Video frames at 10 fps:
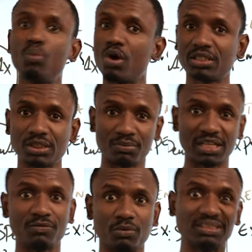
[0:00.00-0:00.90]
and work
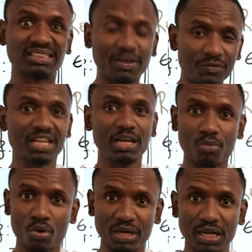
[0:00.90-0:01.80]
sometime from 7 in the
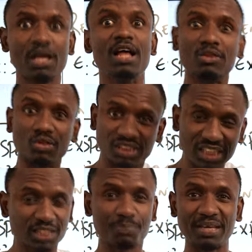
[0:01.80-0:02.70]
morning to
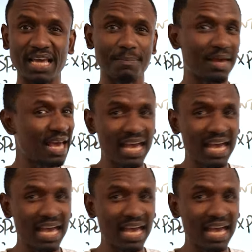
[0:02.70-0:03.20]
6 p.m.